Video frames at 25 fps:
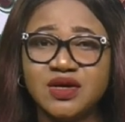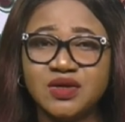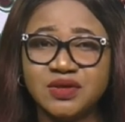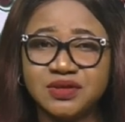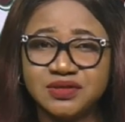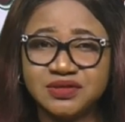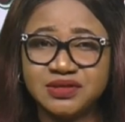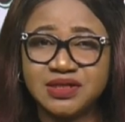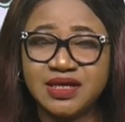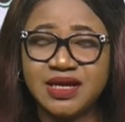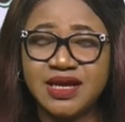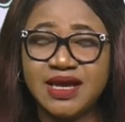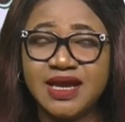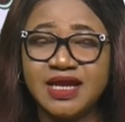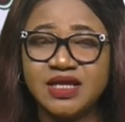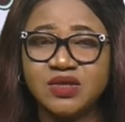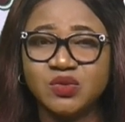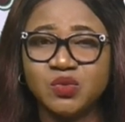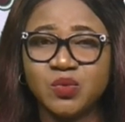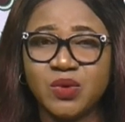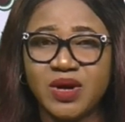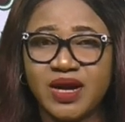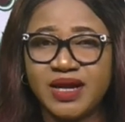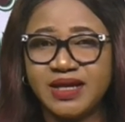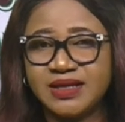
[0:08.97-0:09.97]
under
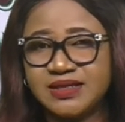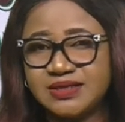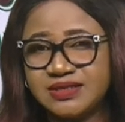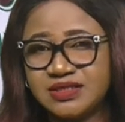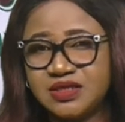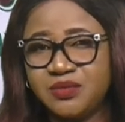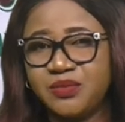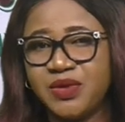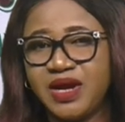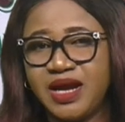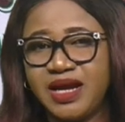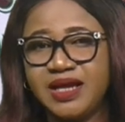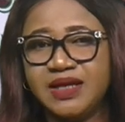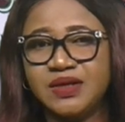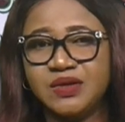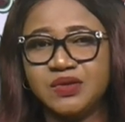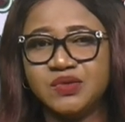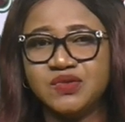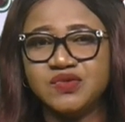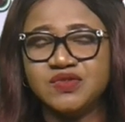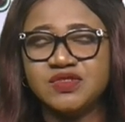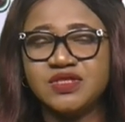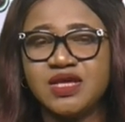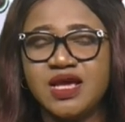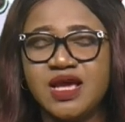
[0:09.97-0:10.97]
NYSC
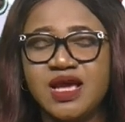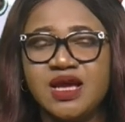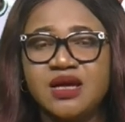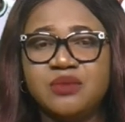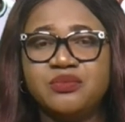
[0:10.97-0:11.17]
bylaws.